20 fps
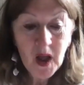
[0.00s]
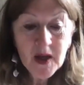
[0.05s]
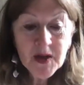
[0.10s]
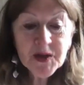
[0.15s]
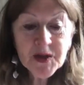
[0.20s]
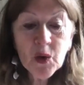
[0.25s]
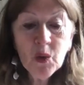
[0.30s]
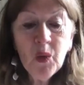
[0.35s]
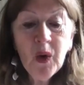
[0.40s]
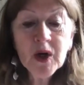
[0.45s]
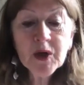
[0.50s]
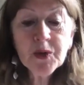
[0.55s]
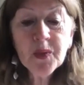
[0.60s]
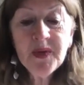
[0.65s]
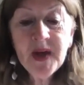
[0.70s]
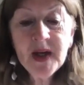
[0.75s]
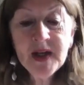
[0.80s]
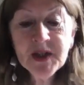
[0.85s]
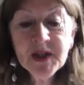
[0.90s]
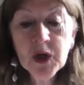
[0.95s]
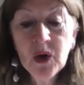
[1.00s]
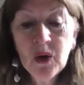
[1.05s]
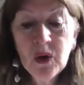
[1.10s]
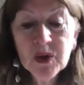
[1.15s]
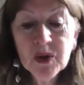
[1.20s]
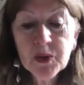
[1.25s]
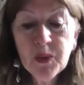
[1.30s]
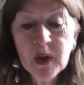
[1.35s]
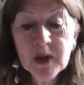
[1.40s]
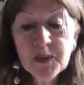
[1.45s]
So what were they
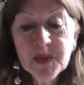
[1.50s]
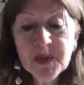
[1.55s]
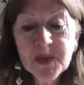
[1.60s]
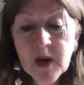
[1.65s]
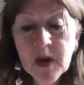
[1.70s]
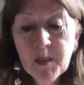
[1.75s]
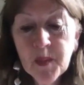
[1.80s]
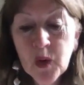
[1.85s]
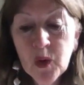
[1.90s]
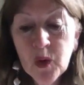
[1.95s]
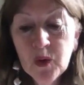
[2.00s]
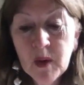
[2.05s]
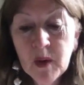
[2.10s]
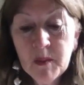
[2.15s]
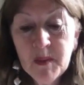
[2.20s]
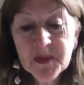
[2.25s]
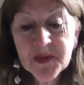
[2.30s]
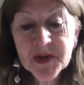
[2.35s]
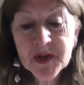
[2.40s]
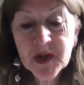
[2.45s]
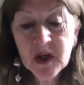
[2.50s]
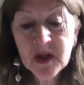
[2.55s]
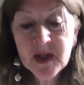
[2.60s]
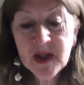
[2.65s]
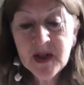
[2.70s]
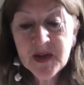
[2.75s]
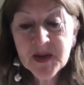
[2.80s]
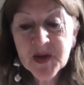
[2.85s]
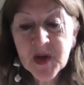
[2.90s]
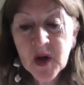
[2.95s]
taught? What was their program of
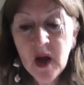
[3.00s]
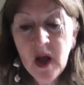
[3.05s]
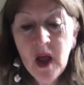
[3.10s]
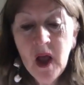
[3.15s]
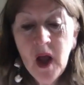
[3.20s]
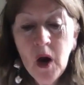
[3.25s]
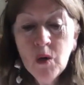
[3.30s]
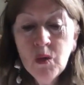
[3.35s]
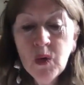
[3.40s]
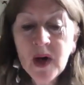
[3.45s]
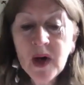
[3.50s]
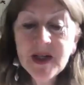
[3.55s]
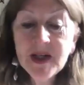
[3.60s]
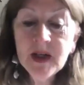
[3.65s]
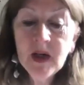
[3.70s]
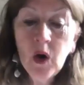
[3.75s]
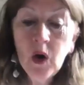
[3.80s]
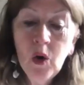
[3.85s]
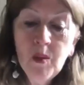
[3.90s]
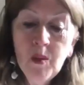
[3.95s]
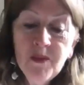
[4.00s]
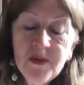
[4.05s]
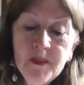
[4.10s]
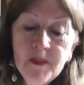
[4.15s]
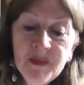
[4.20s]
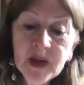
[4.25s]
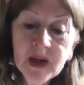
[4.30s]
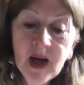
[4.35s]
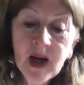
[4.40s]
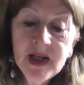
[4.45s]
studies? Writing home from
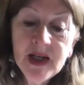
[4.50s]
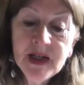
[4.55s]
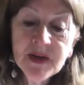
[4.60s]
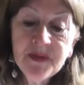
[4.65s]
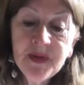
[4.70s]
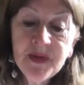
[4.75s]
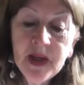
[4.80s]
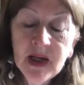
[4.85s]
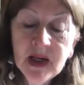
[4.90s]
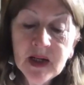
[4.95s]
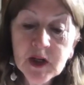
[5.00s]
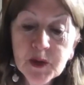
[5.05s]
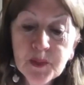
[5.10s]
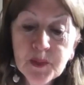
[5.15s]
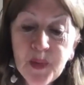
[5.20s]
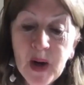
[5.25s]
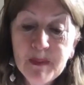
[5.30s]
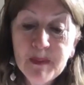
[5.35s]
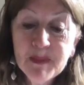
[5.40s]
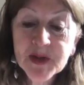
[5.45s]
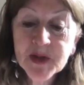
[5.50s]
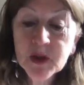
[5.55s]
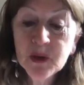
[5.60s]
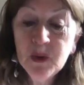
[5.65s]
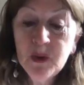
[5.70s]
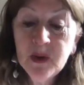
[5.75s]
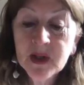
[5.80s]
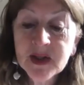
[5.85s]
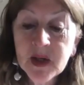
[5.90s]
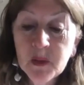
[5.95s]
the kind of English prep
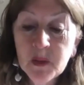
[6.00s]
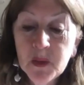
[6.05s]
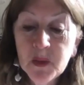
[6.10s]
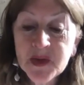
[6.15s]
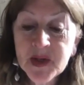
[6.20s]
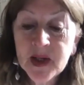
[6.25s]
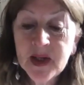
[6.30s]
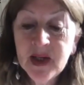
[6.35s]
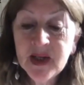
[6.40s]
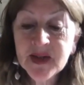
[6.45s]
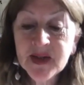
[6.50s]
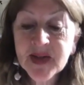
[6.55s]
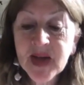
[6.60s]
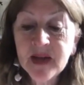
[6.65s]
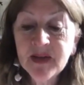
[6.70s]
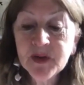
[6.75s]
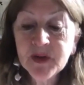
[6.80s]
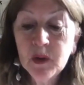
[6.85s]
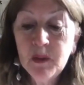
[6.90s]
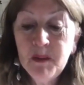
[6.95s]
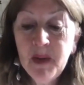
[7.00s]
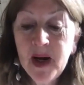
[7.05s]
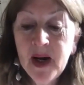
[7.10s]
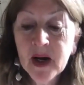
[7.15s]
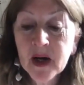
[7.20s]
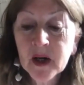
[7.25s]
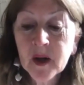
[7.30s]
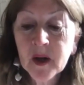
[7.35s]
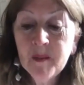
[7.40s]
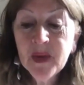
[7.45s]
school that he was in
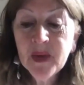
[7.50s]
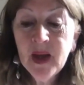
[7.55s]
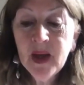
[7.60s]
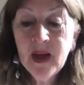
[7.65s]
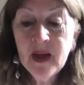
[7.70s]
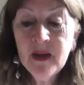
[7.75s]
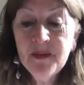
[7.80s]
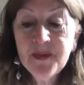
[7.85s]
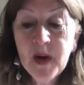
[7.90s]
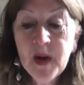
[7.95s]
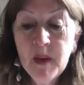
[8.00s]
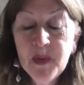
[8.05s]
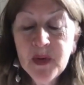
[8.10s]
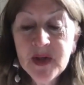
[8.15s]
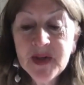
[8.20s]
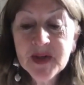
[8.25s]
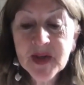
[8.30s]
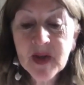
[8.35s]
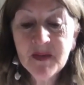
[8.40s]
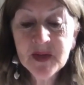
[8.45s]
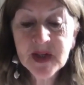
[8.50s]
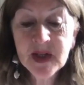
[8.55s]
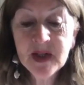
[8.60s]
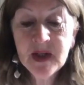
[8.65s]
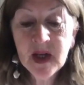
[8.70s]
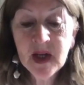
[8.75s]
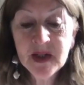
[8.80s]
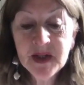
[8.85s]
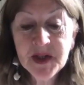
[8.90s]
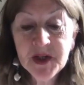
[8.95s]
Saint-Omer in February
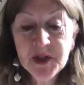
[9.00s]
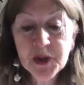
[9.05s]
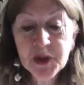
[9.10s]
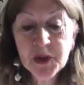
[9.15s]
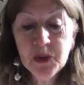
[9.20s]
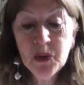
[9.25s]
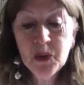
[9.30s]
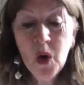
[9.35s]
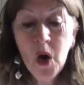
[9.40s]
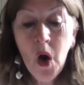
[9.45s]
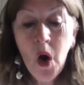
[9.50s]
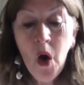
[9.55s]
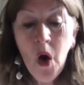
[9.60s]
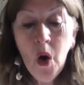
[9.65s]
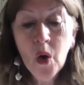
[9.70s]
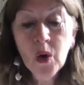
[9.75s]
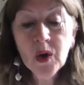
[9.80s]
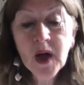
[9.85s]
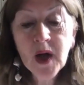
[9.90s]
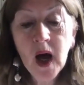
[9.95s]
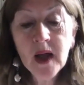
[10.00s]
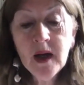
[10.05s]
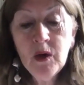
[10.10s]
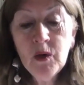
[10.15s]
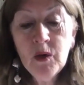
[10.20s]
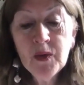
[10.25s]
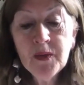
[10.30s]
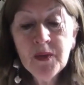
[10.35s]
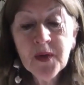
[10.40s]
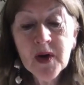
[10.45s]
1792, O'Connell
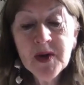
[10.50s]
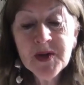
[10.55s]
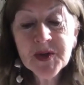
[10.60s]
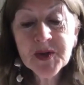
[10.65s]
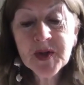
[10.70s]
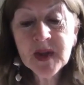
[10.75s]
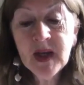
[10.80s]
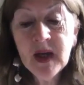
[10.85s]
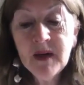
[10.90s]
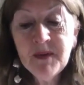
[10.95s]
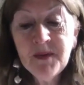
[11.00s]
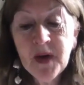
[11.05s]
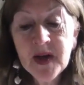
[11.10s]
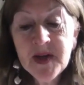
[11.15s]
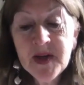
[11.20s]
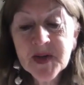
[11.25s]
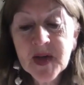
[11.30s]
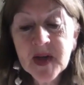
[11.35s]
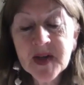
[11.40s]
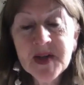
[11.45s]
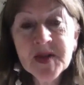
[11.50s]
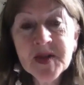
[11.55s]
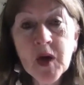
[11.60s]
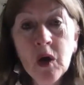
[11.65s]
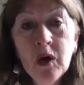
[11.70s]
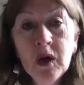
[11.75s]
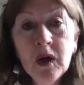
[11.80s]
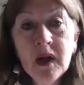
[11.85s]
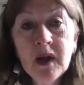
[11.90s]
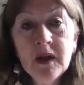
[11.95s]
refers to the advice that his
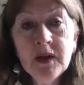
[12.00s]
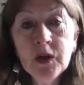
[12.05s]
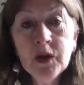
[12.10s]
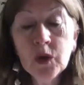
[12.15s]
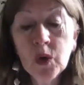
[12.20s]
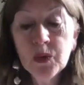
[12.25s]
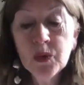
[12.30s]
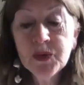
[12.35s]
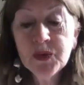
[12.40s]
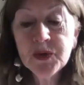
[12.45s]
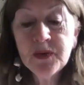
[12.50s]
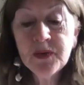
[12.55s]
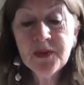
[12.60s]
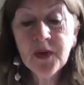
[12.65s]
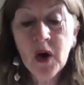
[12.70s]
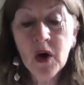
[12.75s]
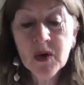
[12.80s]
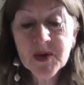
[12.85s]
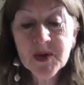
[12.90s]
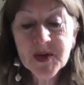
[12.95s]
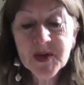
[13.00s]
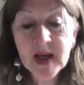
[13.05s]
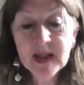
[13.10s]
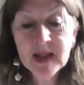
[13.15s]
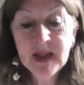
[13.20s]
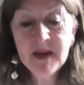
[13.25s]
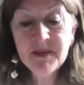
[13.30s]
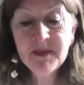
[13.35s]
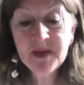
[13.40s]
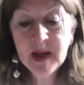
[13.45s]
uncle, the Comte de France,
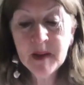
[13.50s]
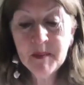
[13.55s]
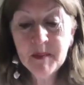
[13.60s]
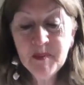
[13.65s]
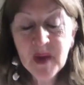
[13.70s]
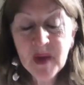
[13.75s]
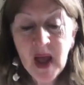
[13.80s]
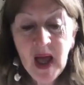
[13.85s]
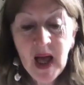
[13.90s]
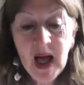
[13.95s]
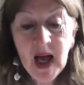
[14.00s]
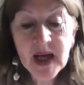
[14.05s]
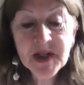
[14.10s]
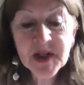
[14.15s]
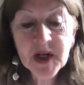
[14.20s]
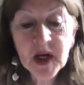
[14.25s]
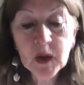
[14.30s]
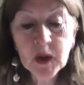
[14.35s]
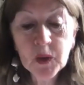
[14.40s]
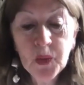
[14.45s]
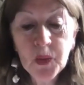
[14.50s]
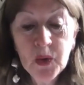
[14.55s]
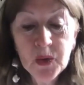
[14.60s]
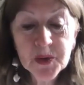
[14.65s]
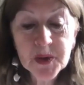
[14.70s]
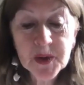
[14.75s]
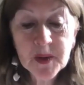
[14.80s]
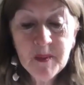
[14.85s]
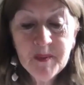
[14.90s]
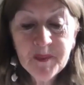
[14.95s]
had given him, and I
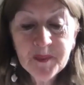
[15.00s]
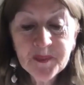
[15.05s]
quote,